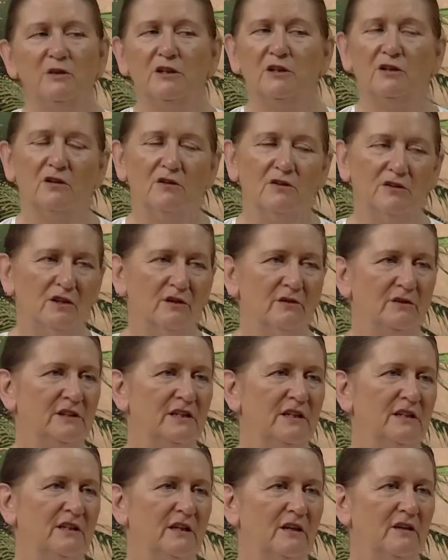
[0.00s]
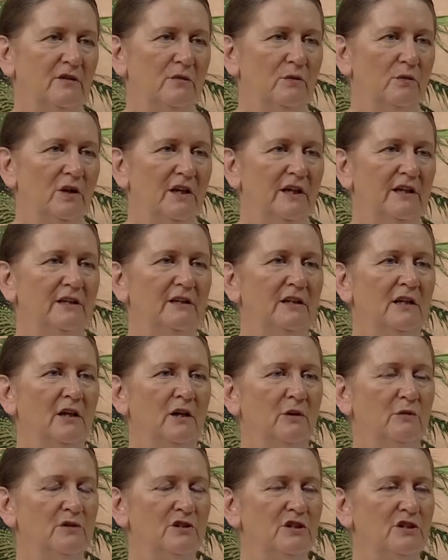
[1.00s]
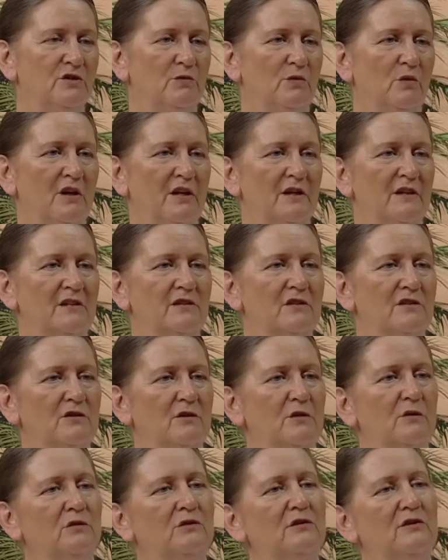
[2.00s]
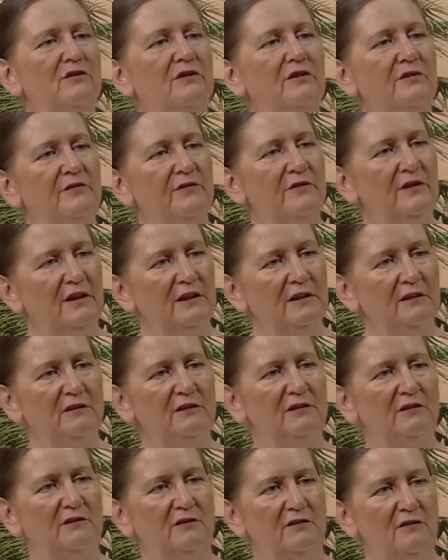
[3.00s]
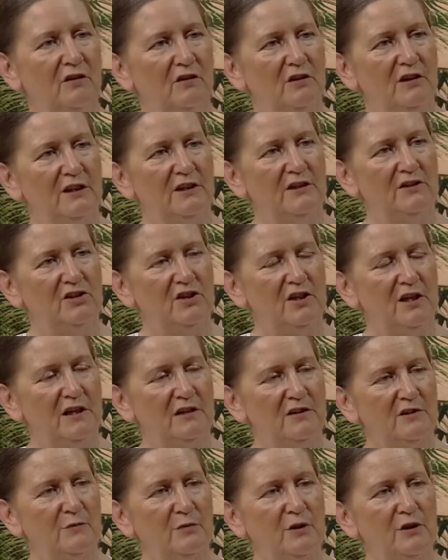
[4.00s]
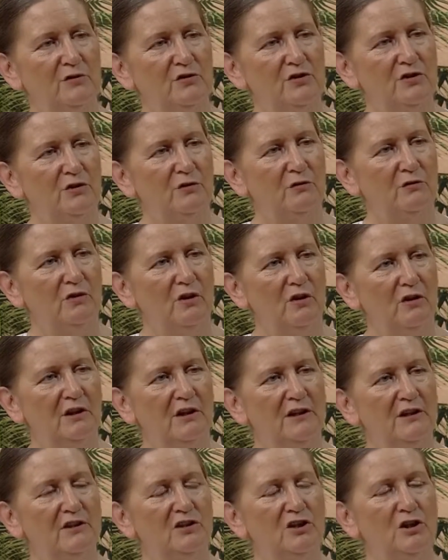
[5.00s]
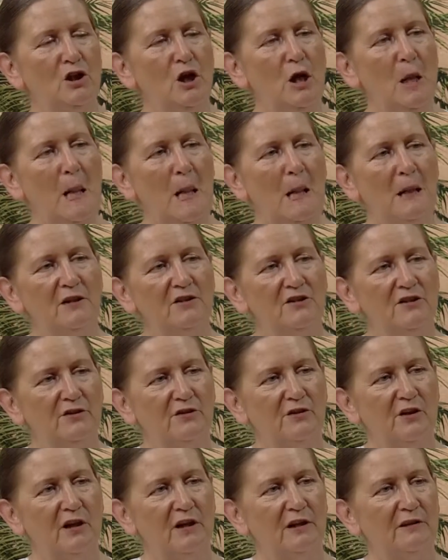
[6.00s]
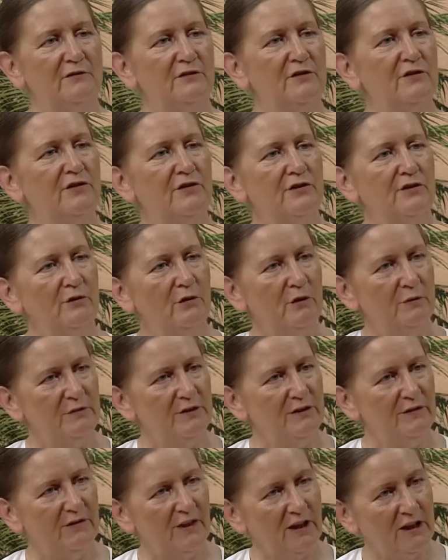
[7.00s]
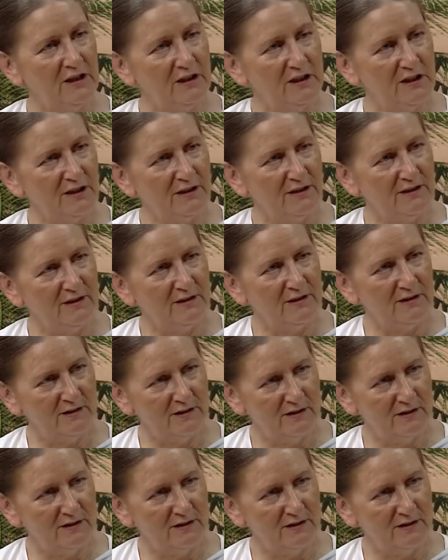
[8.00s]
But you can't know it any other way, which is why this is called revealed knowledge, as opposed to knowledge derived through observation.